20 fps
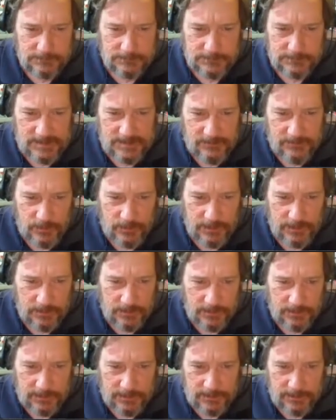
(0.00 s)
Now, if we
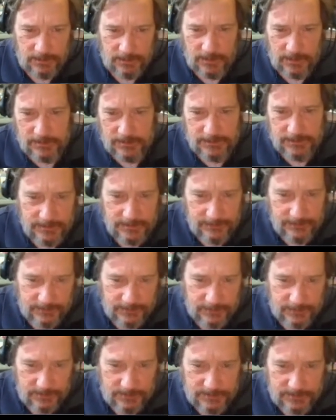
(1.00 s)
look at a lot of
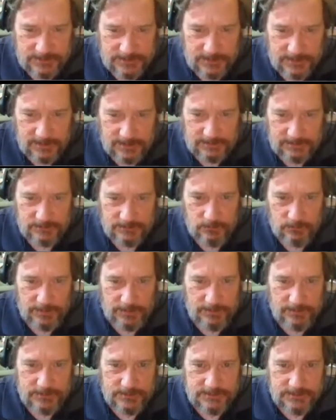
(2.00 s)
different herbicides,
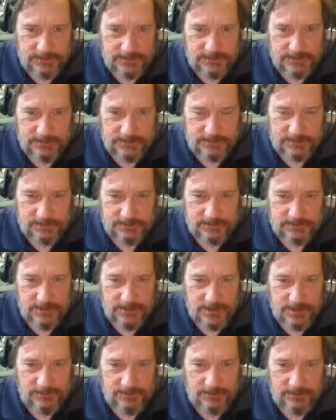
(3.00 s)
weed resistance is
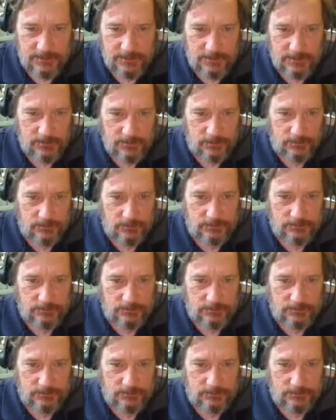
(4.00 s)
nothing new.